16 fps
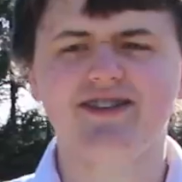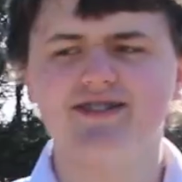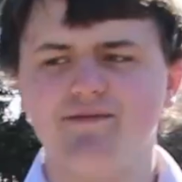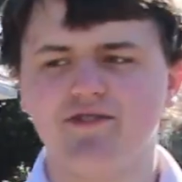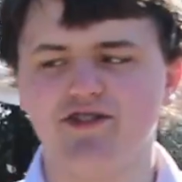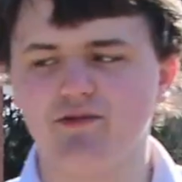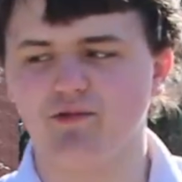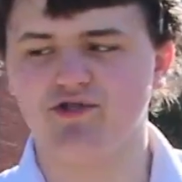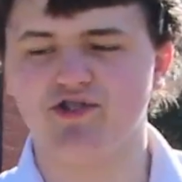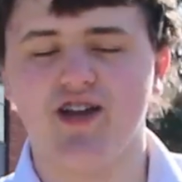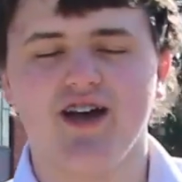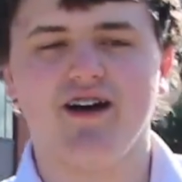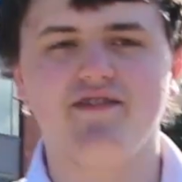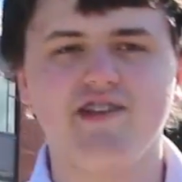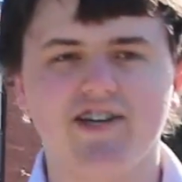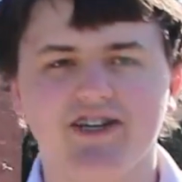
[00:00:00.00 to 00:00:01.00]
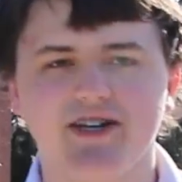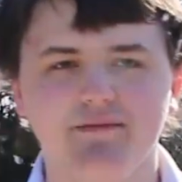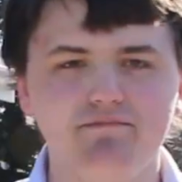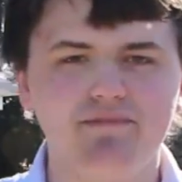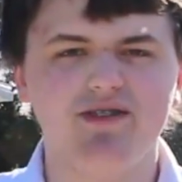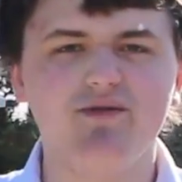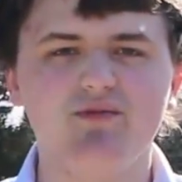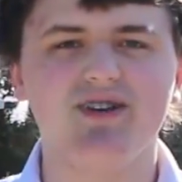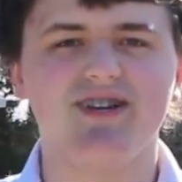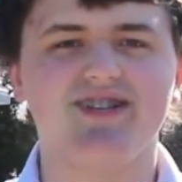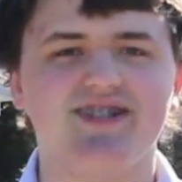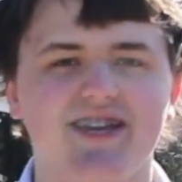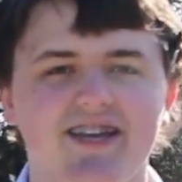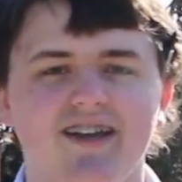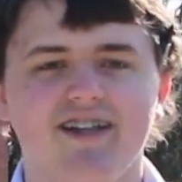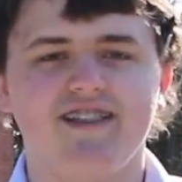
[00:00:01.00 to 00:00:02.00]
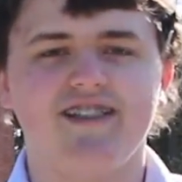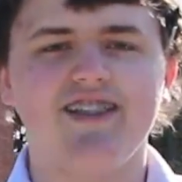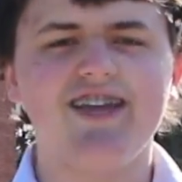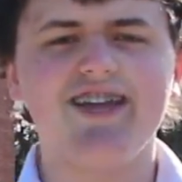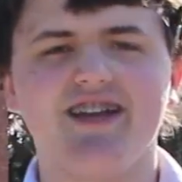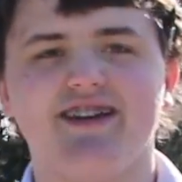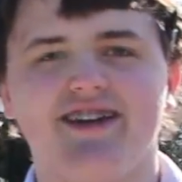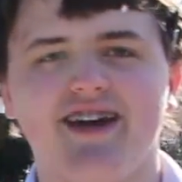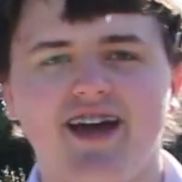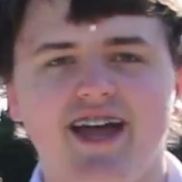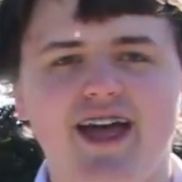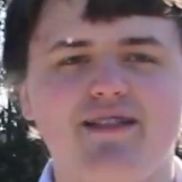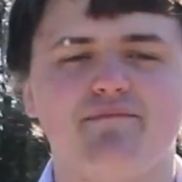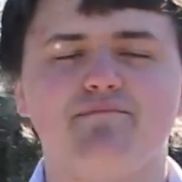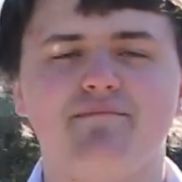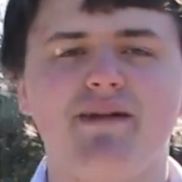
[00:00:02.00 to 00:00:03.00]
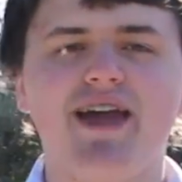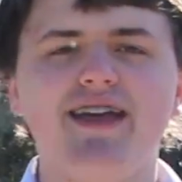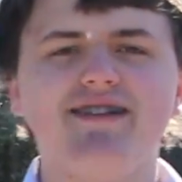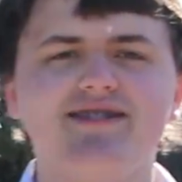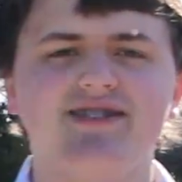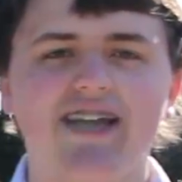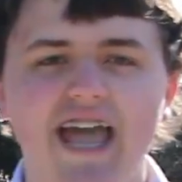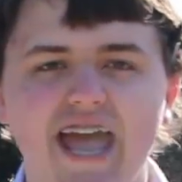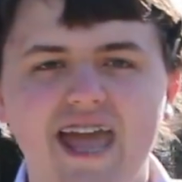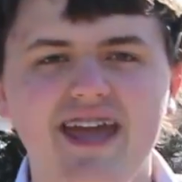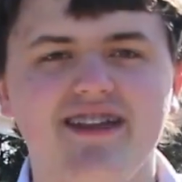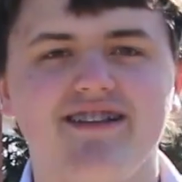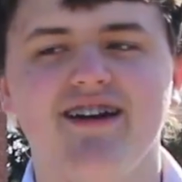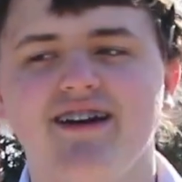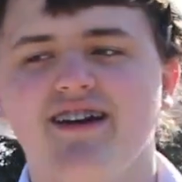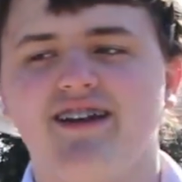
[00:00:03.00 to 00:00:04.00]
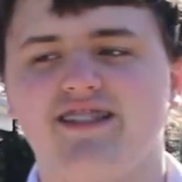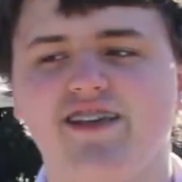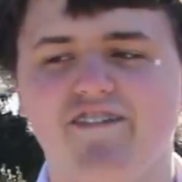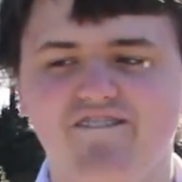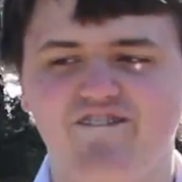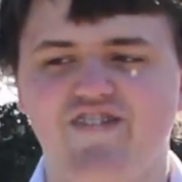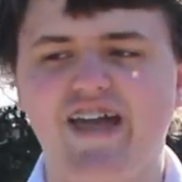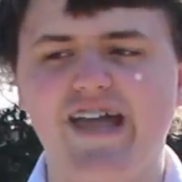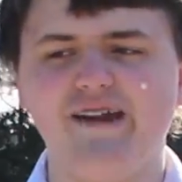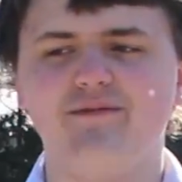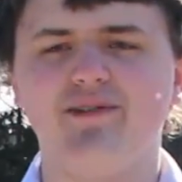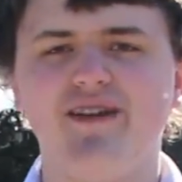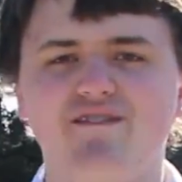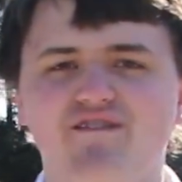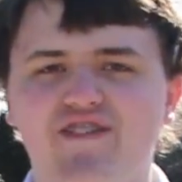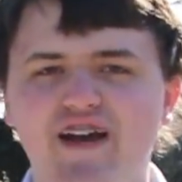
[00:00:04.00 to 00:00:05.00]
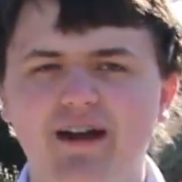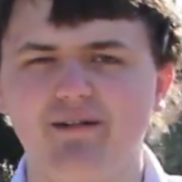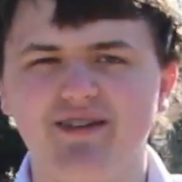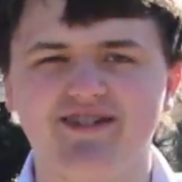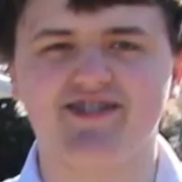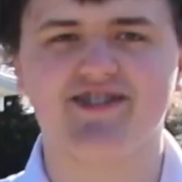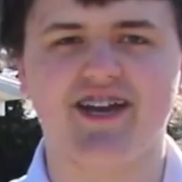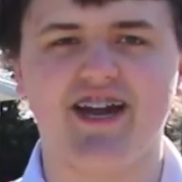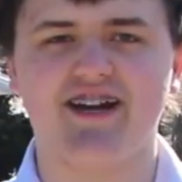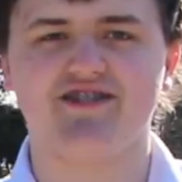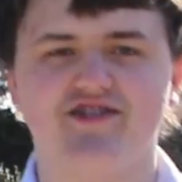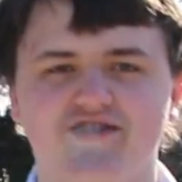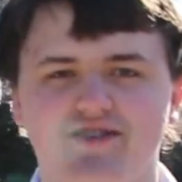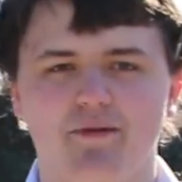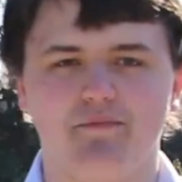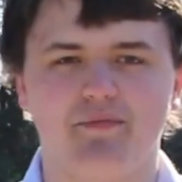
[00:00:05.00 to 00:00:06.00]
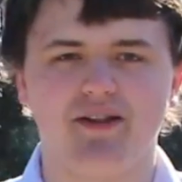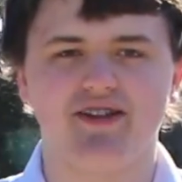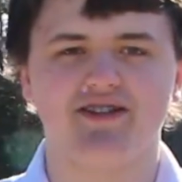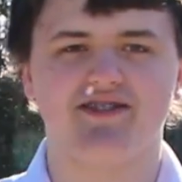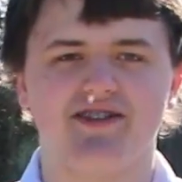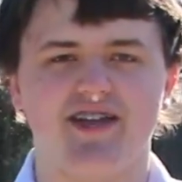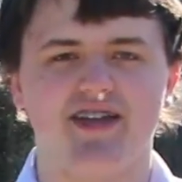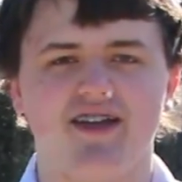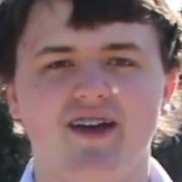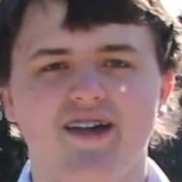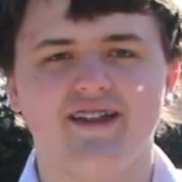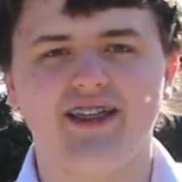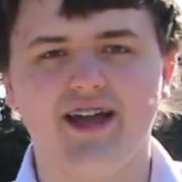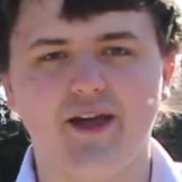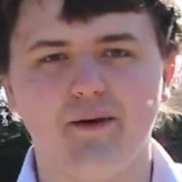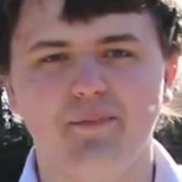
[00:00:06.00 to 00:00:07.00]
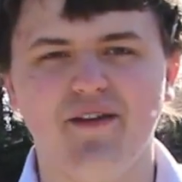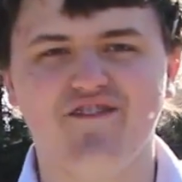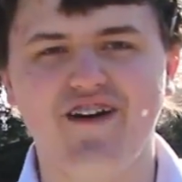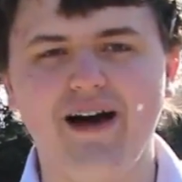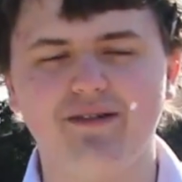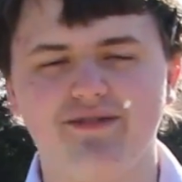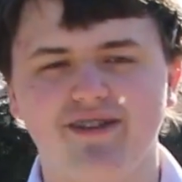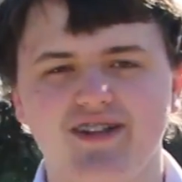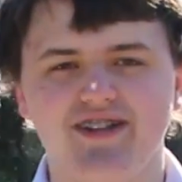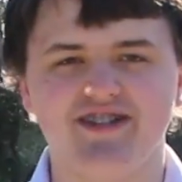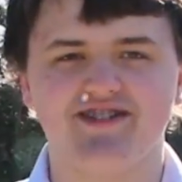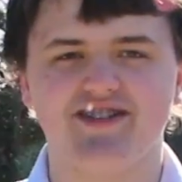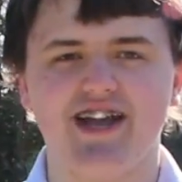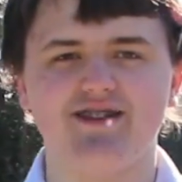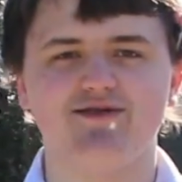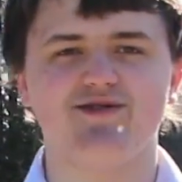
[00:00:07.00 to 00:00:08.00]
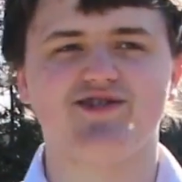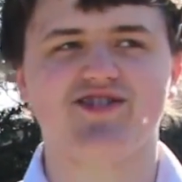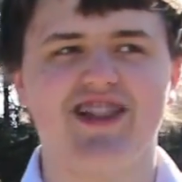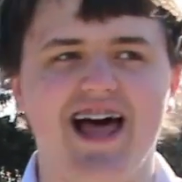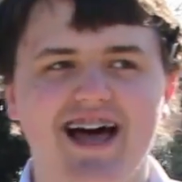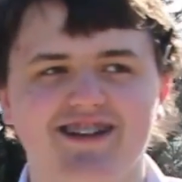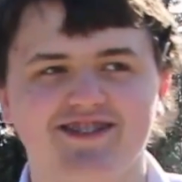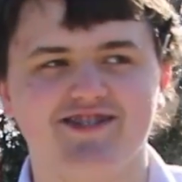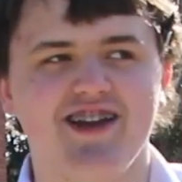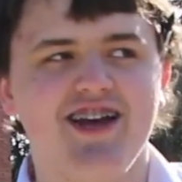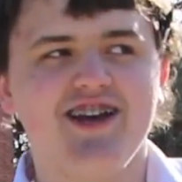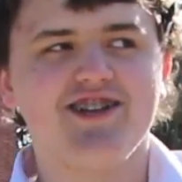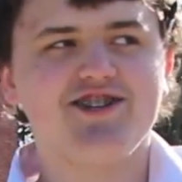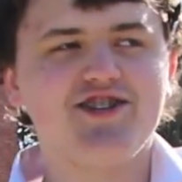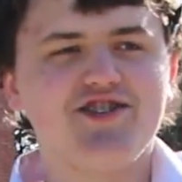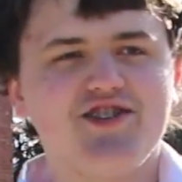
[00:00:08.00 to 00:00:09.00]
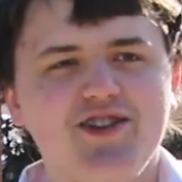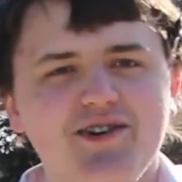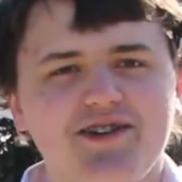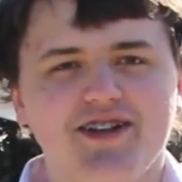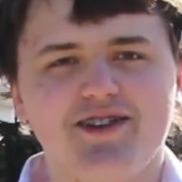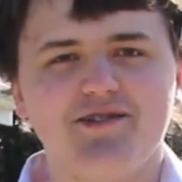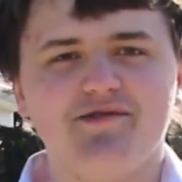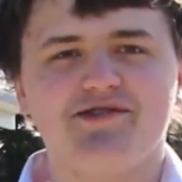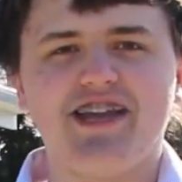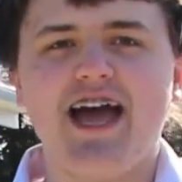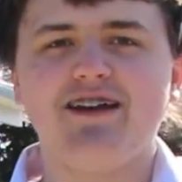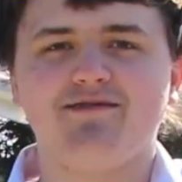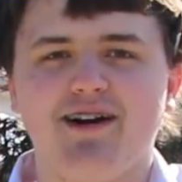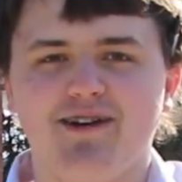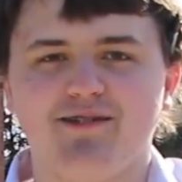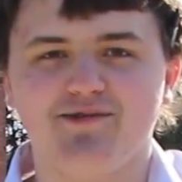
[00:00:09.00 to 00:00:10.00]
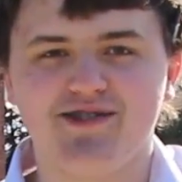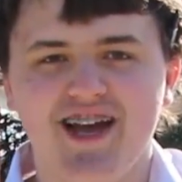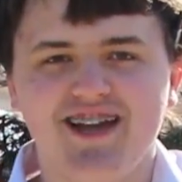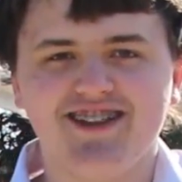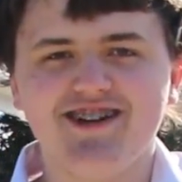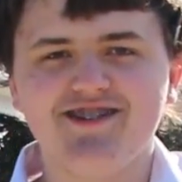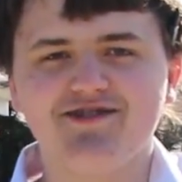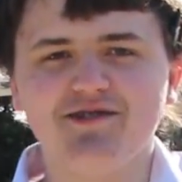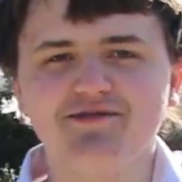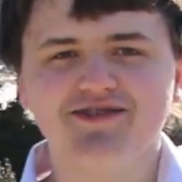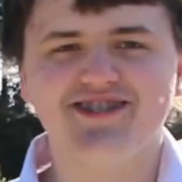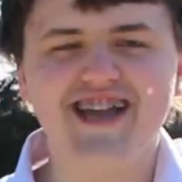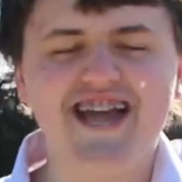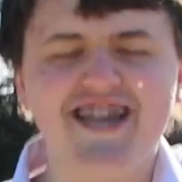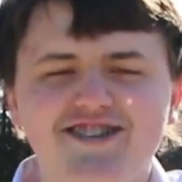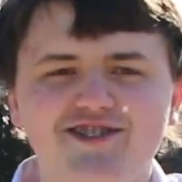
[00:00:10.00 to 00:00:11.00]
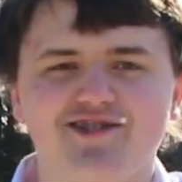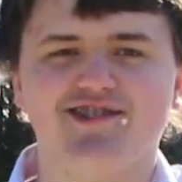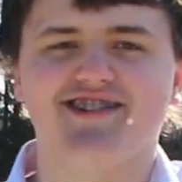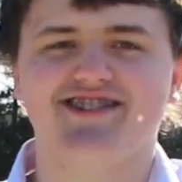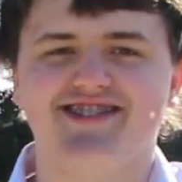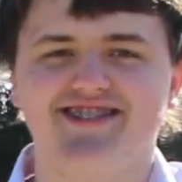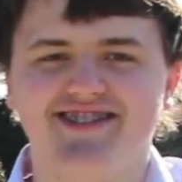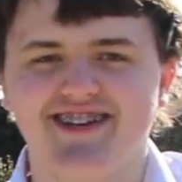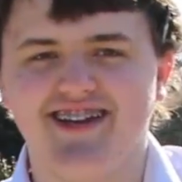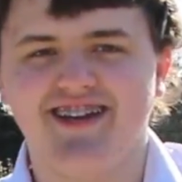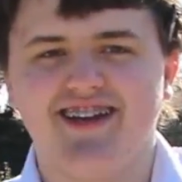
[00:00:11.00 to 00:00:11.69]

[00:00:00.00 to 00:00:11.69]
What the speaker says: individuals of the community lead and maintain the very, very scarce stability that can be found in these dangerous lands. Just look at those handrails. They're so dangerous.